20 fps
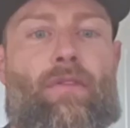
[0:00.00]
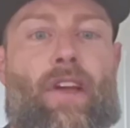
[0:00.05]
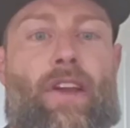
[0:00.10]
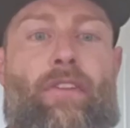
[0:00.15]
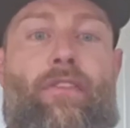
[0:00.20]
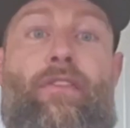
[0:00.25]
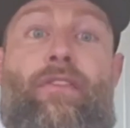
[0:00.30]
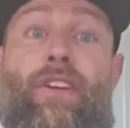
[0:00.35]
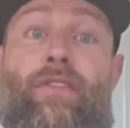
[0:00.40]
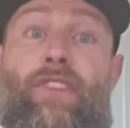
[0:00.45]
of
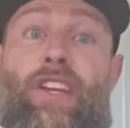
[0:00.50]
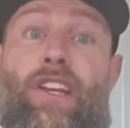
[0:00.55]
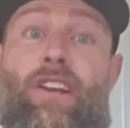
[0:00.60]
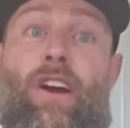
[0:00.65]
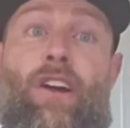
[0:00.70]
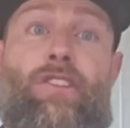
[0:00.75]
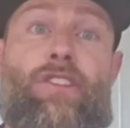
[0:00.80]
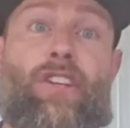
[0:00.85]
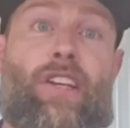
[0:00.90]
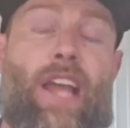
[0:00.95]
like
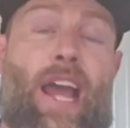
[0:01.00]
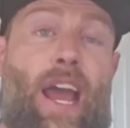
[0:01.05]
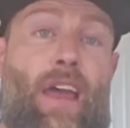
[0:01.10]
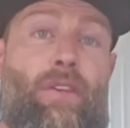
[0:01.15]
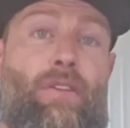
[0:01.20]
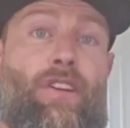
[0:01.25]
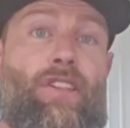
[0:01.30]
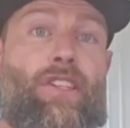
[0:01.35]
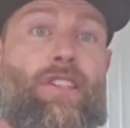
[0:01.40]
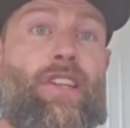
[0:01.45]
1,500
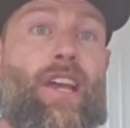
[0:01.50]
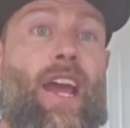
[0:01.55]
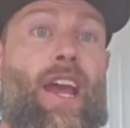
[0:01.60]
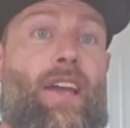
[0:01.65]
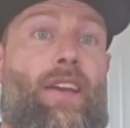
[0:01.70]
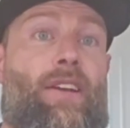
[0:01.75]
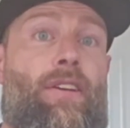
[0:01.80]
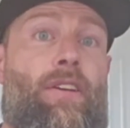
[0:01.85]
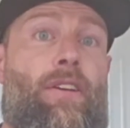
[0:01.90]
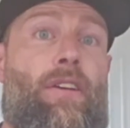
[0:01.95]
calories a
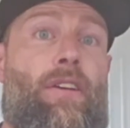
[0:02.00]
day.